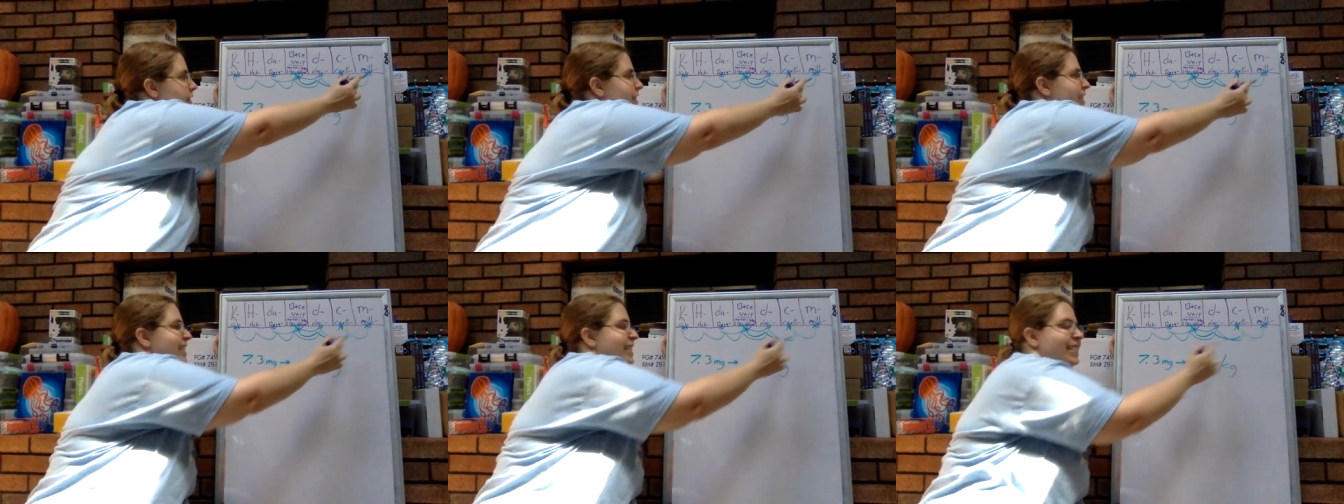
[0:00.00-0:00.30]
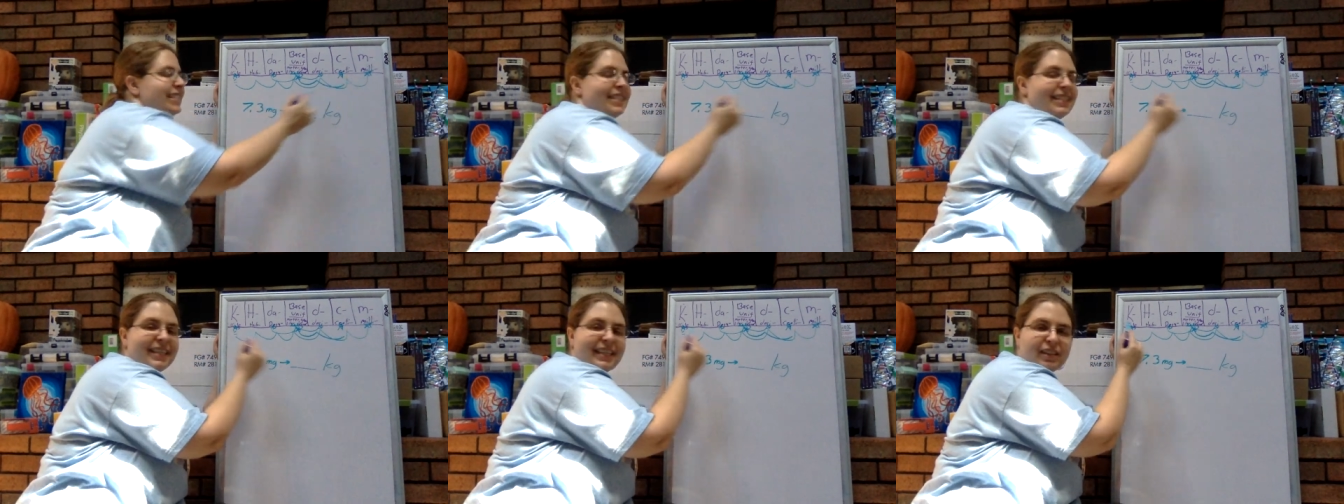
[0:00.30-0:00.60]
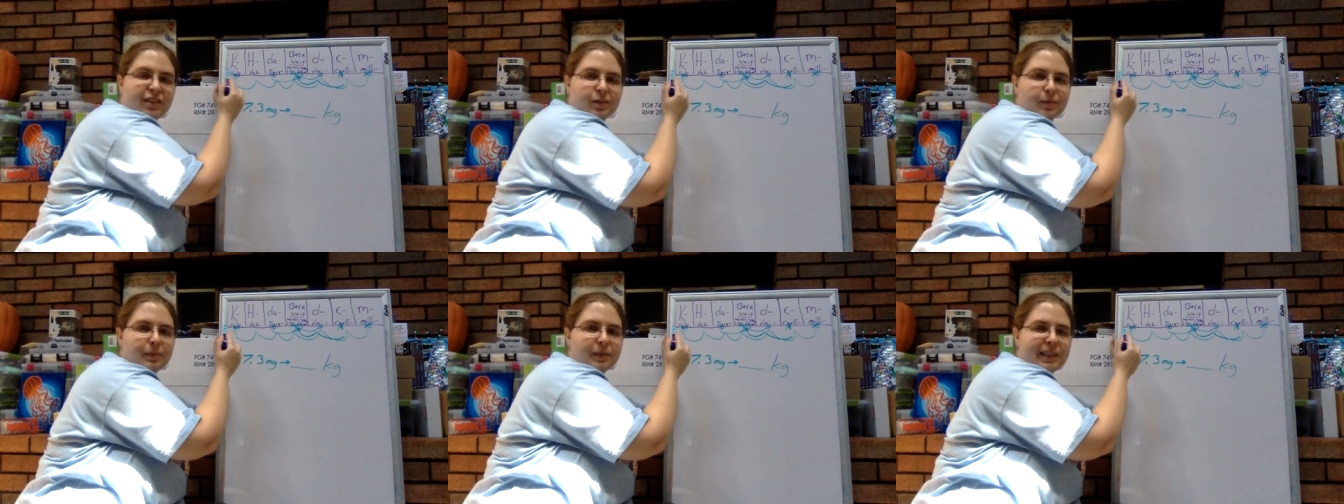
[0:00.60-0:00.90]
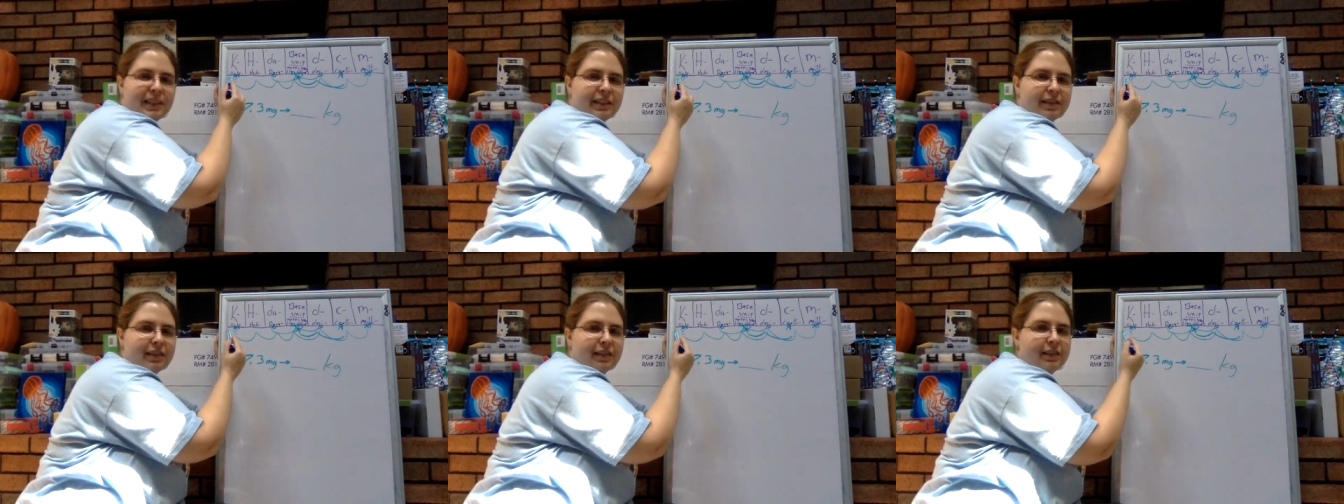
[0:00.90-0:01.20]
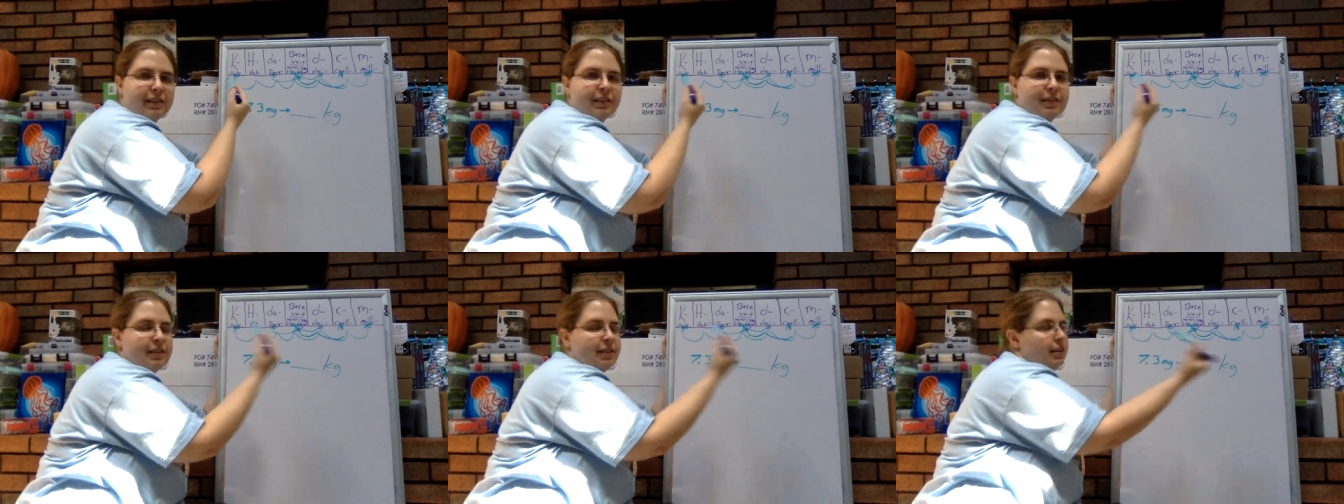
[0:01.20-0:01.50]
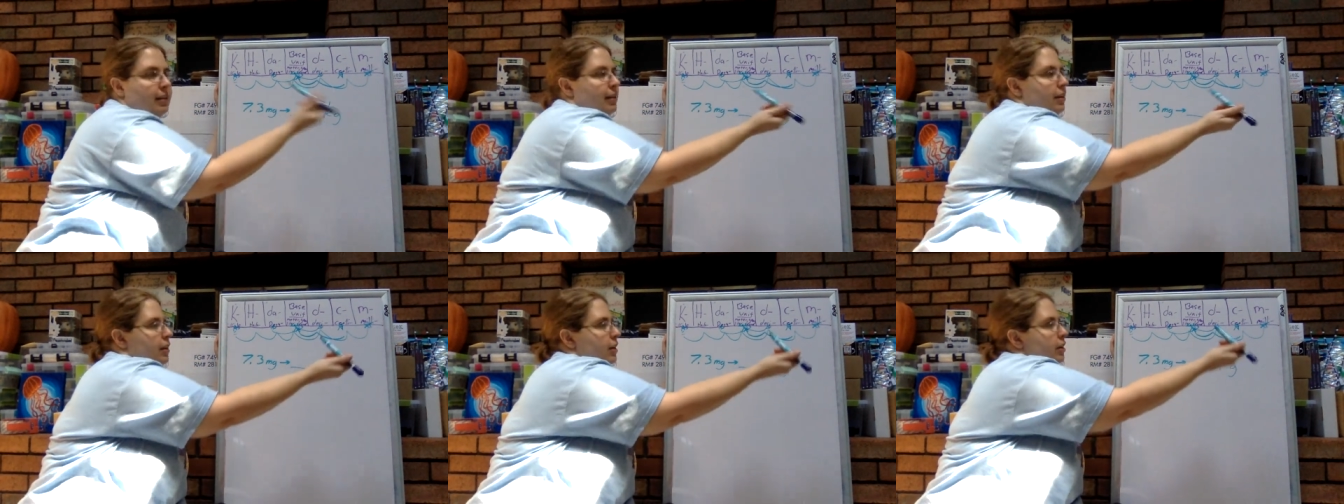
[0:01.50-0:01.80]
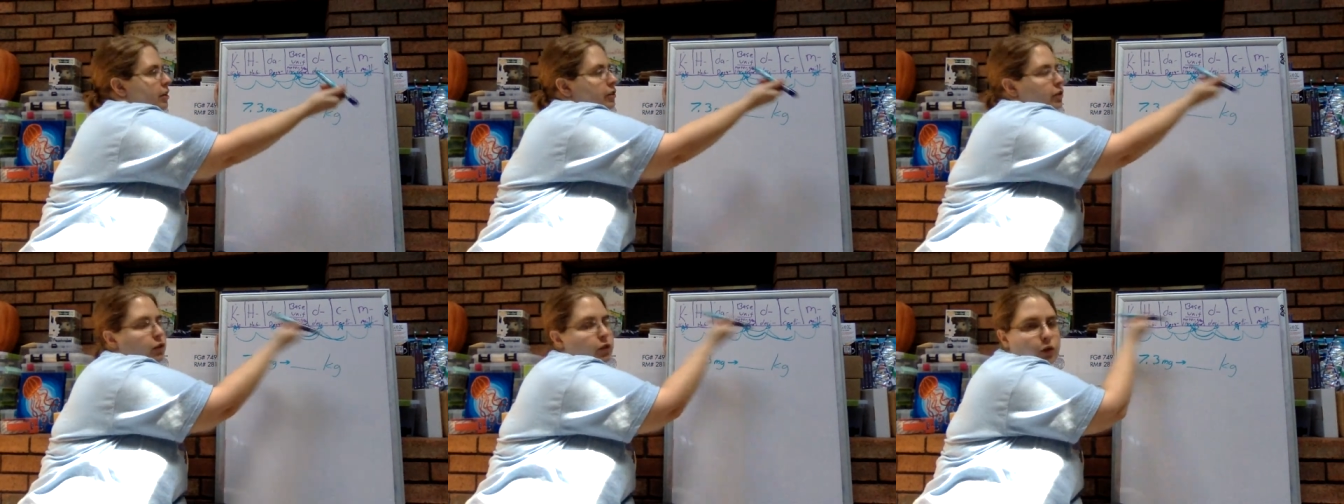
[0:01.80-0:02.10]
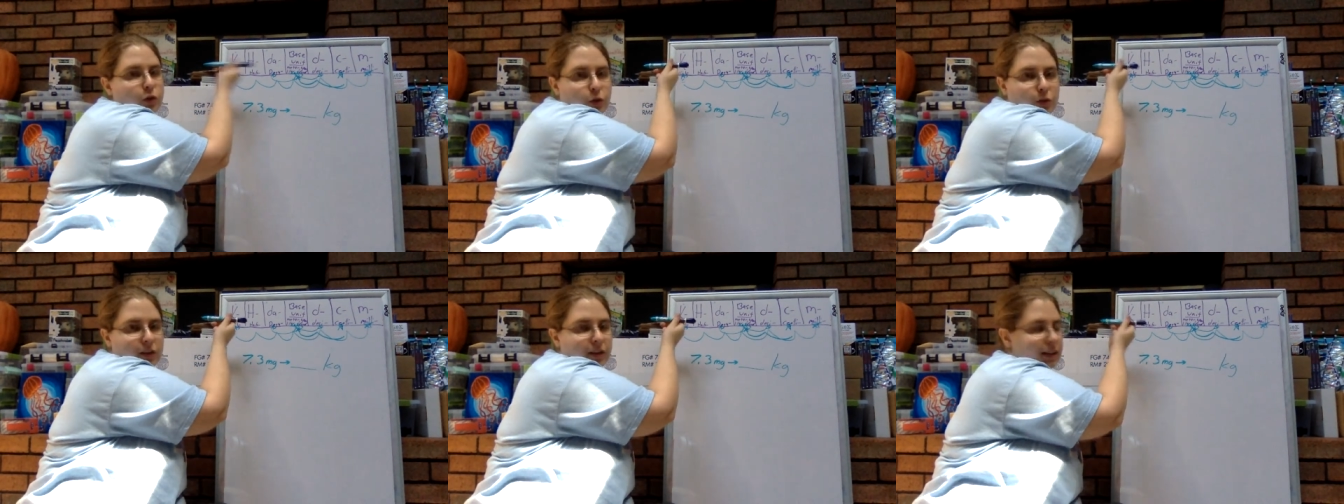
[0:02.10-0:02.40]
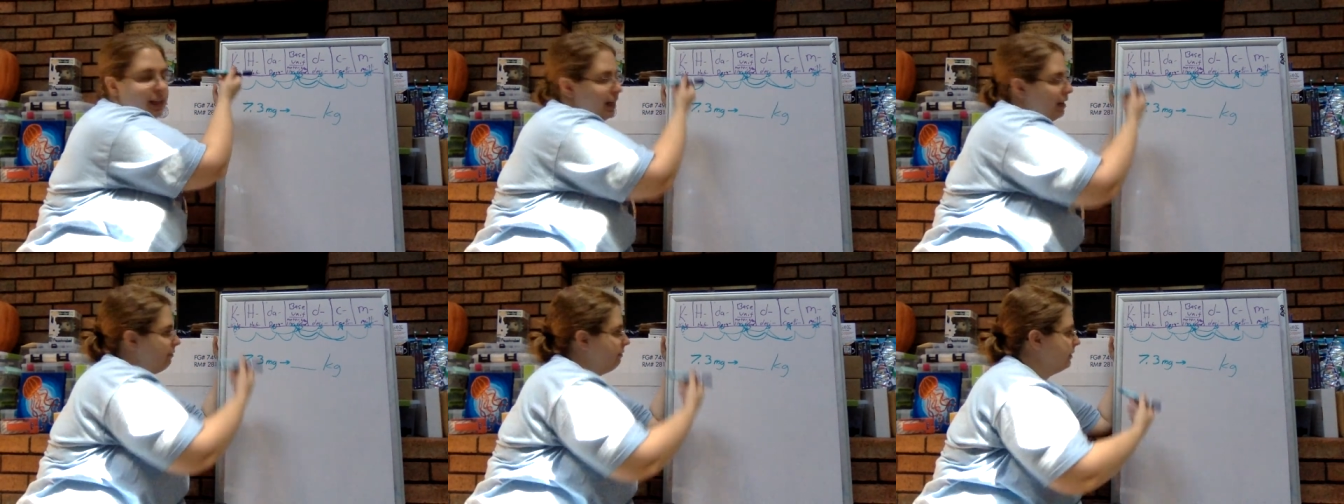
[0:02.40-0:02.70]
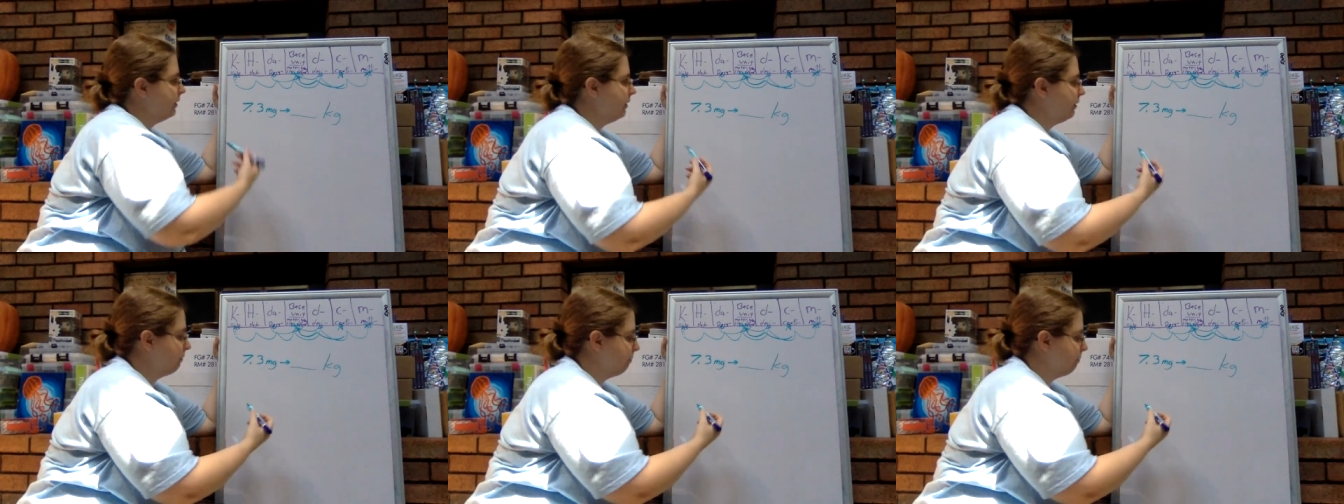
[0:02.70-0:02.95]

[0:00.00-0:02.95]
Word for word: six places to the left.